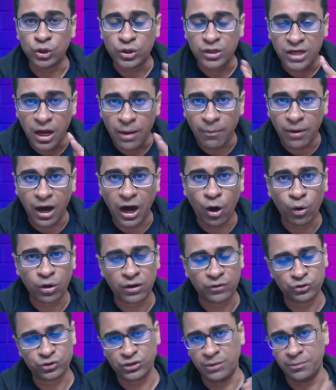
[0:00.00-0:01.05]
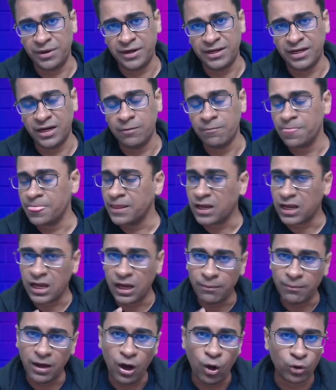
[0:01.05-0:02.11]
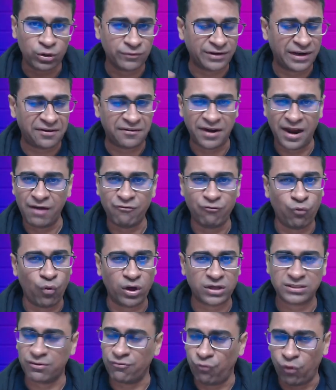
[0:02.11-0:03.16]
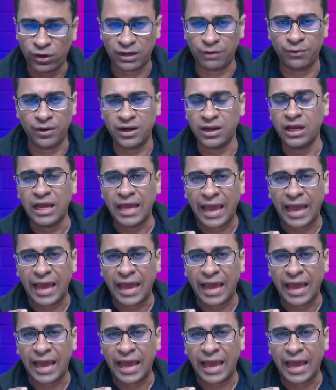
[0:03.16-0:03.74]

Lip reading: Come out of social media. Come out of Telegram, WhatsApp, whatever,